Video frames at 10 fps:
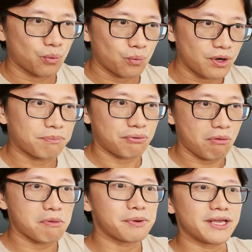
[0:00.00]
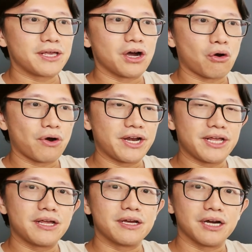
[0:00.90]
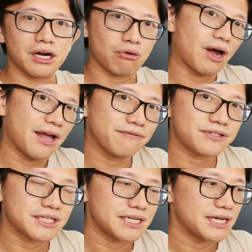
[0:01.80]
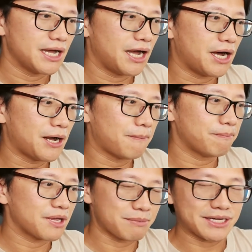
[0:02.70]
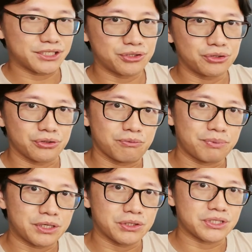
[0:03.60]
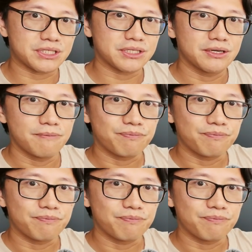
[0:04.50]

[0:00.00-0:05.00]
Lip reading: will probably already arrived in my studio, because